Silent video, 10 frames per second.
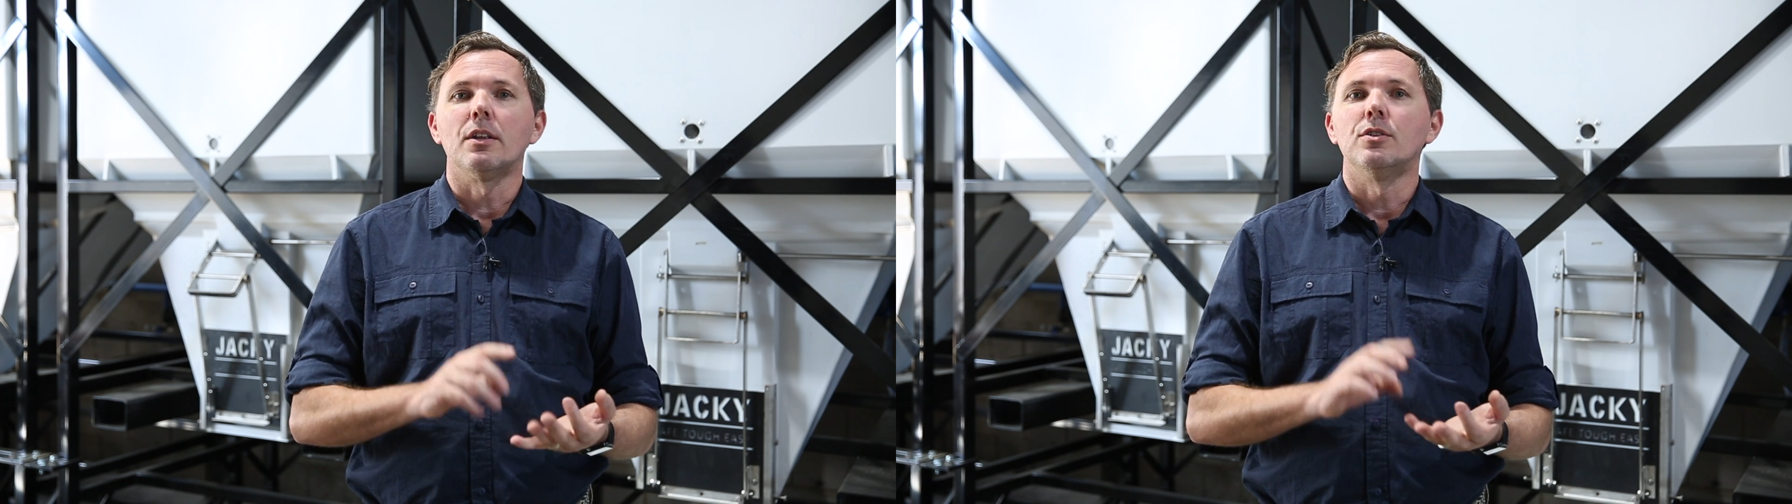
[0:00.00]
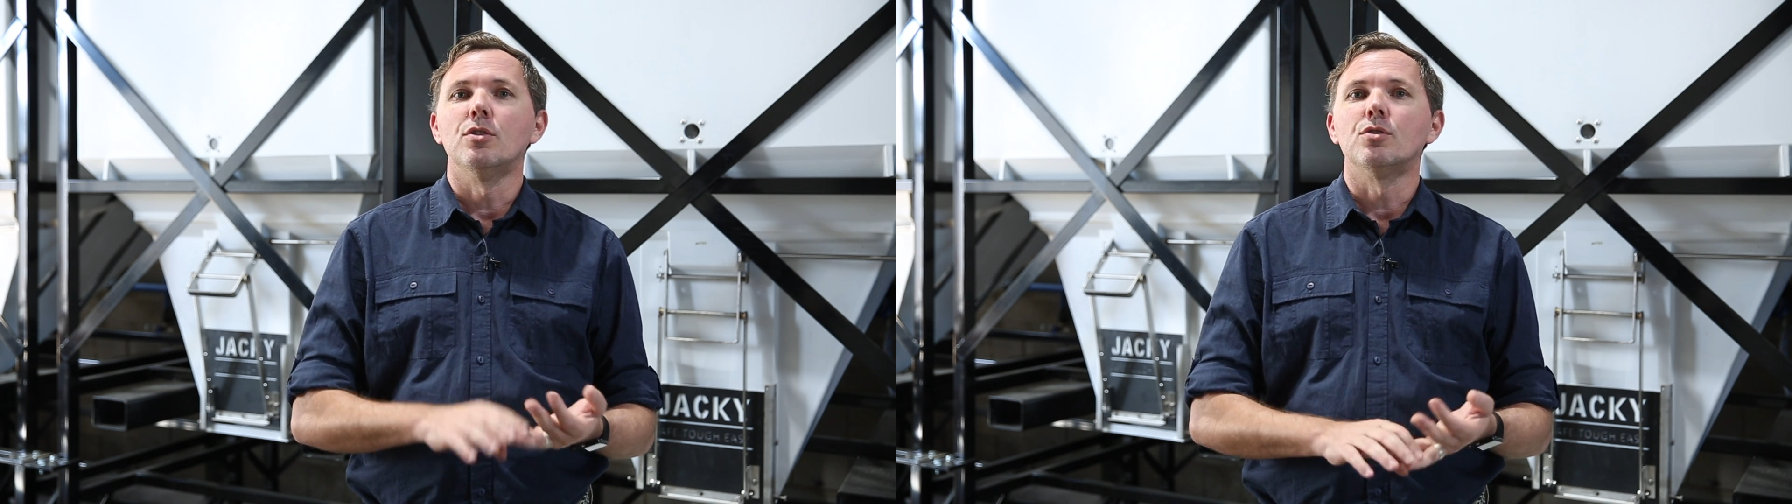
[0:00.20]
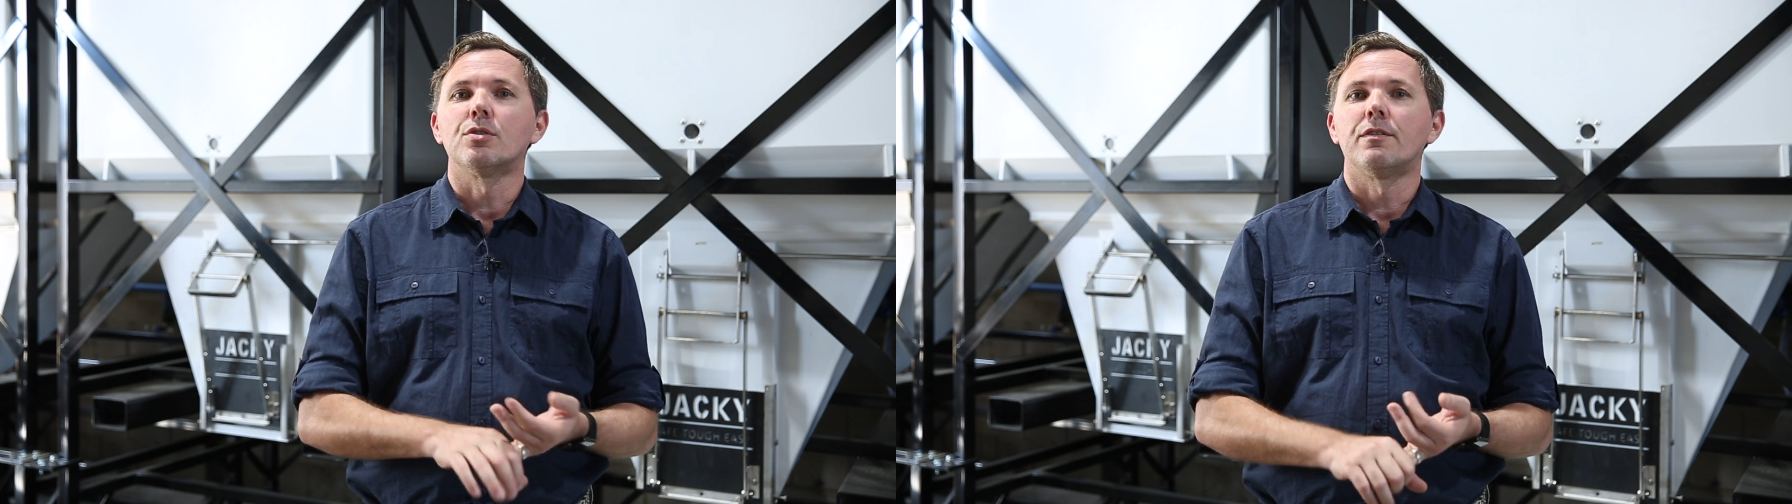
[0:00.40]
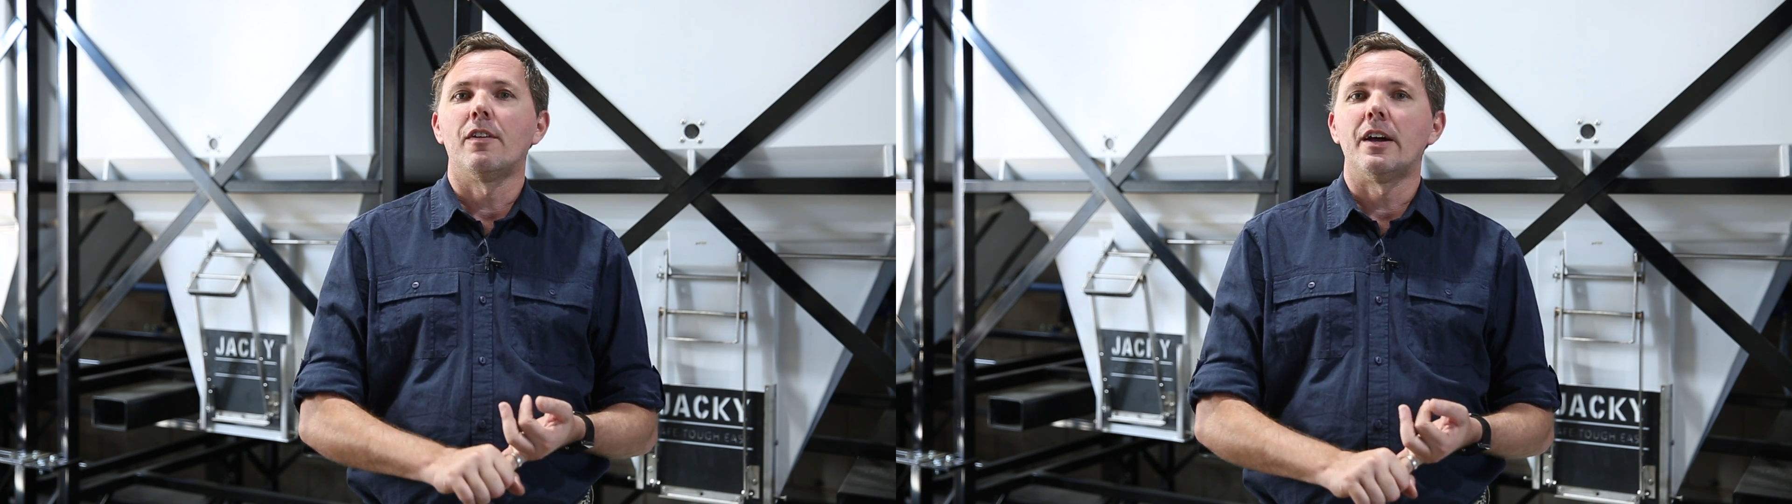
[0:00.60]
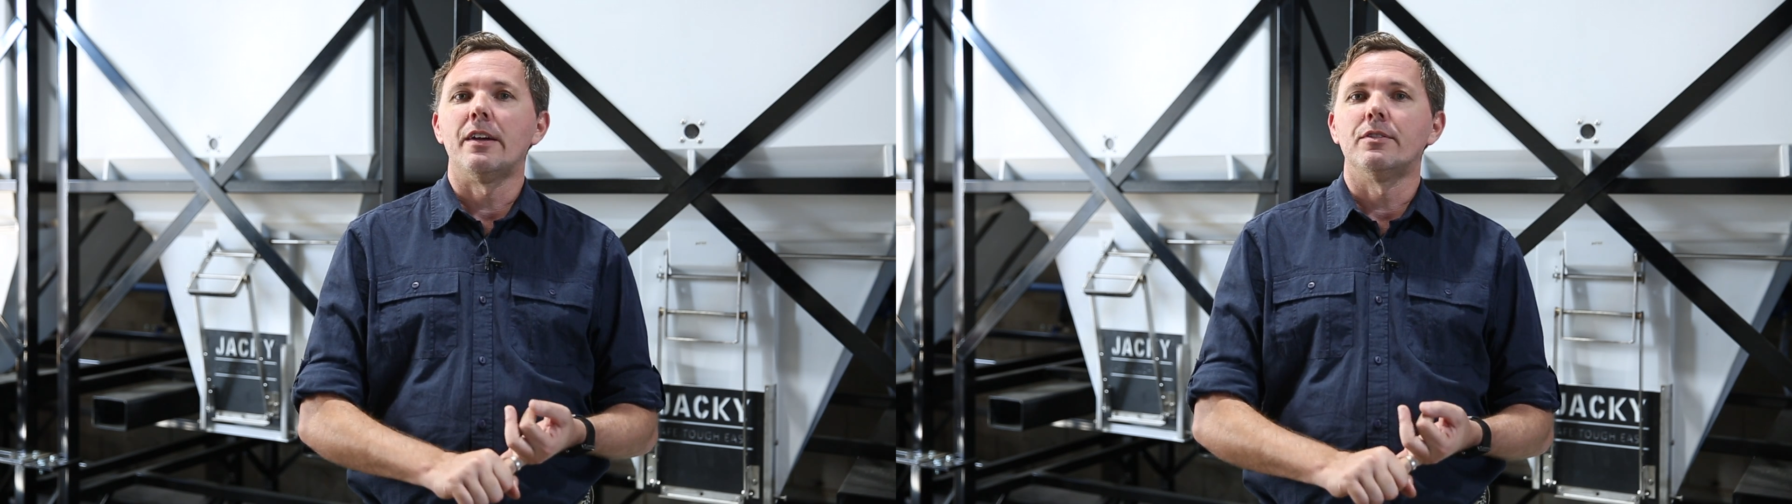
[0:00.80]
and neutral
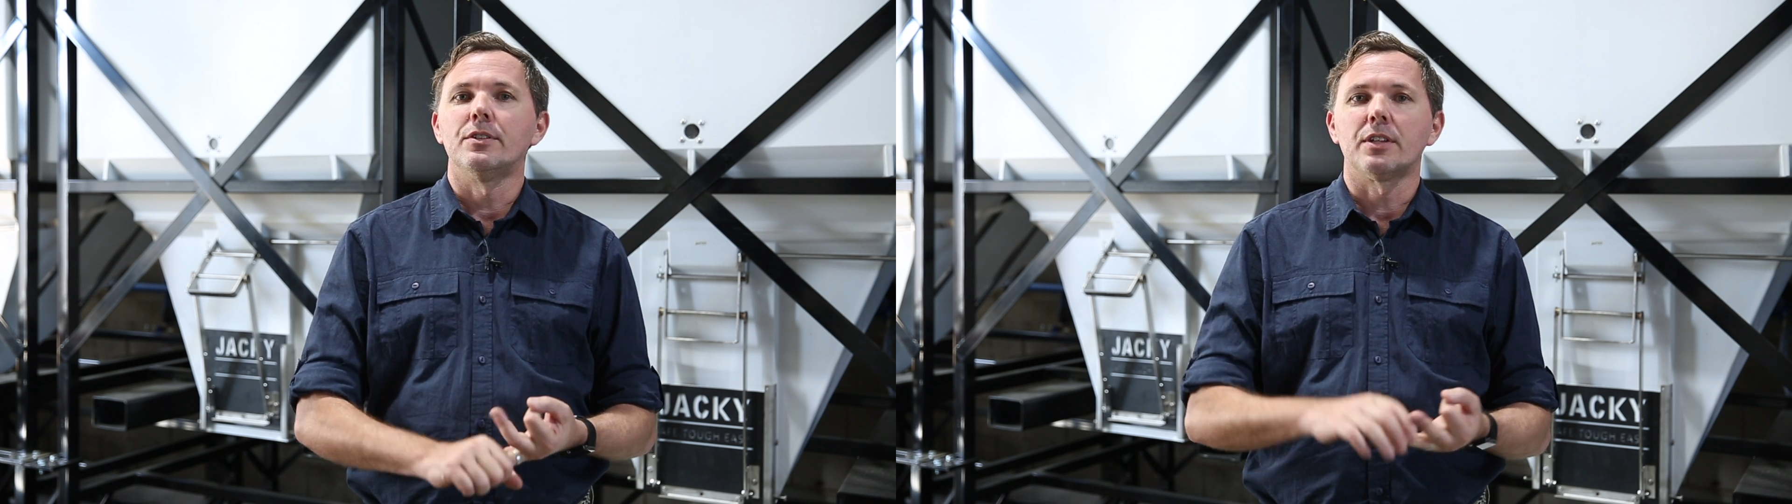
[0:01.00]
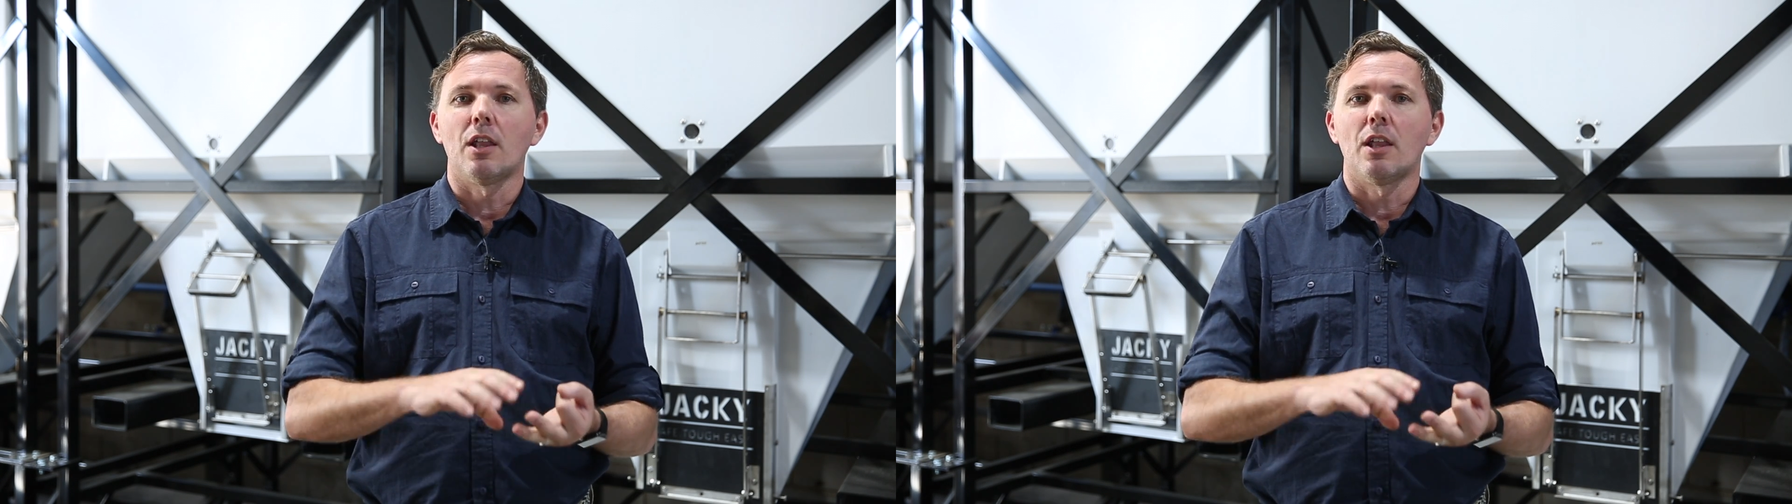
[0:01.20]
flavours,